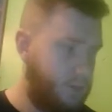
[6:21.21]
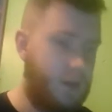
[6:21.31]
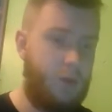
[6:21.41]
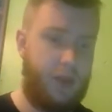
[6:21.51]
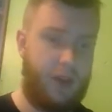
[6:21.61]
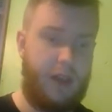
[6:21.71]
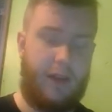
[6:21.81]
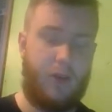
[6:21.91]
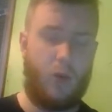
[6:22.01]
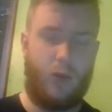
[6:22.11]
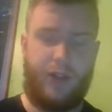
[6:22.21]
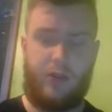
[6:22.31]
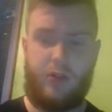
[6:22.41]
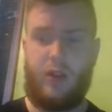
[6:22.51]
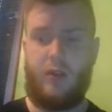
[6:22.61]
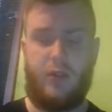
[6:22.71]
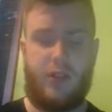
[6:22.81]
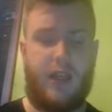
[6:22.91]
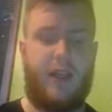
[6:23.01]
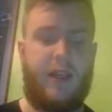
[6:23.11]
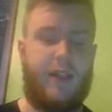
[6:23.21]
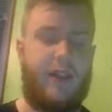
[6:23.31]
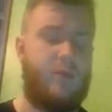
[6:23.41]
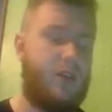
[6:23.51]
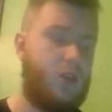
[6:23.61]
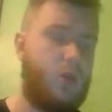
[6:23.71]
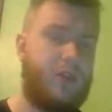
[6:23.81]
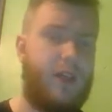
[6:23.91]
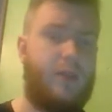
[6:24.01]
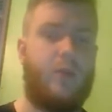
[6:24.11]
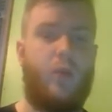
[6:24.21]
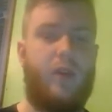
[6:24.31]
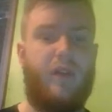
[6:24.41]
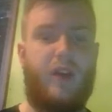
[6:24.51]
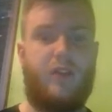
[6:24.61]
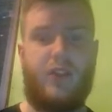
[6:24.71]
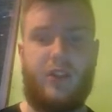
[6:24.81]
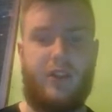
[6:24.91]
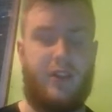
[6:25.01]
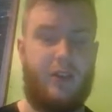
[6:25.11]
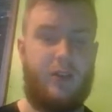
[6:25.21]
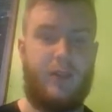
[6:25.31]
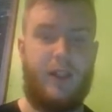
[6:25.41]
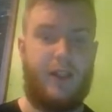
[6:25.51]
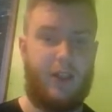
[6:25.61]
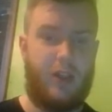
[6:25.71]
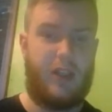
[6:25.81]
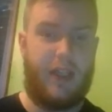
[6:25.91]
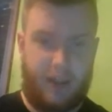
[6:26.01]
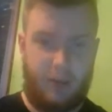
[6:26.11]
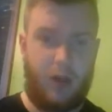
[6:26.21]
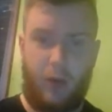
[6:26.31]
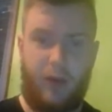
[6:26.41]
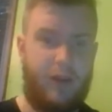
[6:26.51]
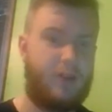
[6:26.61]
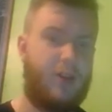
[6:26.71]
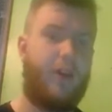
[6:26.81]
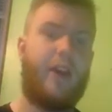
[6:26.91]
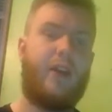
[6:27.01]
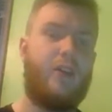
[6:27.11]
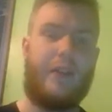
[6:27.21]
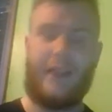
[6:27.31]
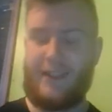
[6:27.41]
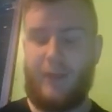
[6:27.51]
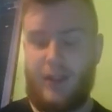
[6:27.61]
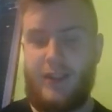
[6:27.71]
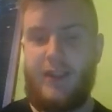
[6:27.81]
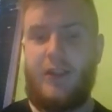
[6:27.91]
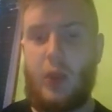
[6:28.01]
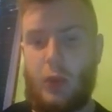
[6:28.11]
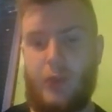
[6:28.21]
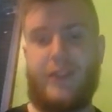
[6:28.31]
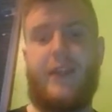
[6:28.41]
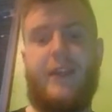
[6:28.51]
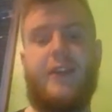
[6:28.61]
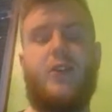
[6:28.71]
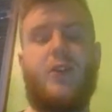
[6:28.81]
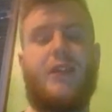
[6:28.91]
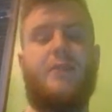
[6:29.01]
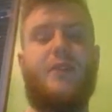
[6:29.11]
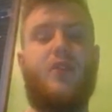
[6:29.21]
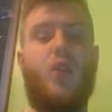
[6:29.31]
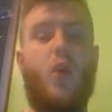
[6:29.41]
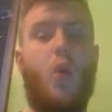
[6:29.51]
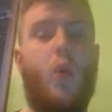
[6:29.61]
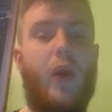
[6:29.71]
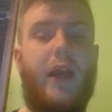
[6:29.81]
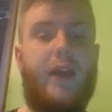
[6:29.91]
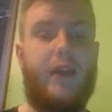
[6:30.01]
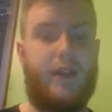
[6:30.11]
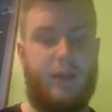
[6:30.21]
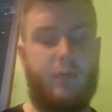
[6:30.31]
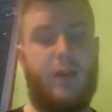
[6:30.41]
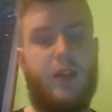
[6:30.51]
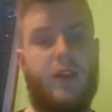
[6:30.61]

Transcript: with Gallade only struggling with Psychic types and Ghost types, and Weavile just, you know, you see that smart Weavile's got right, you know, that's because he knows Psychic and Ghost types have got no way to beat